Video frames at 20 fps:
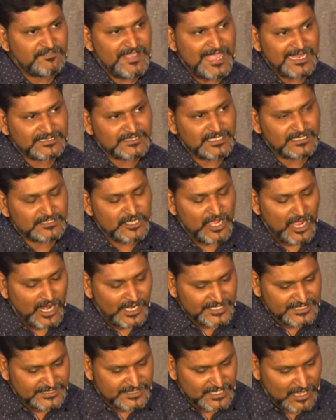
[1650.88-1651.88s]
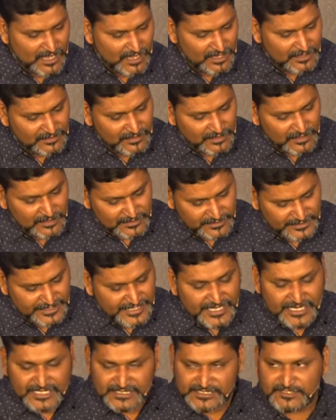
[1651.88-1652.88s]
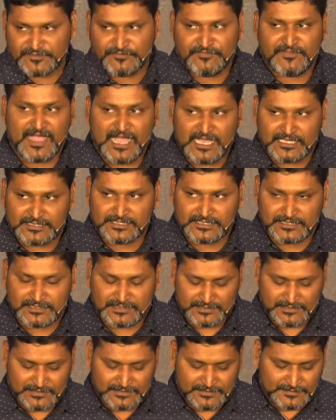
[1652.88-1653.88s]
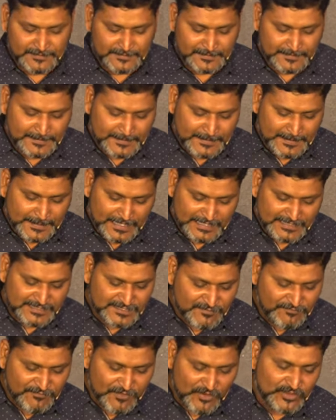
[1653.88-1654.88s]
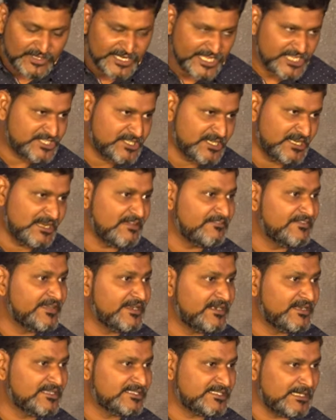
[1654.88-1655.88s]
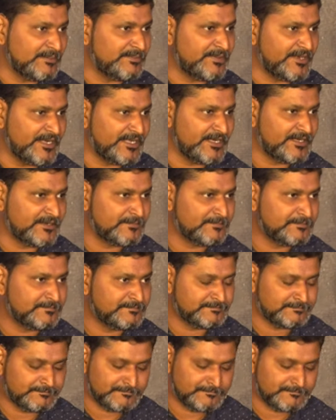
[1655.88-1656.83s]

The fact that God is our dearest father is the foundational awareness in prayer.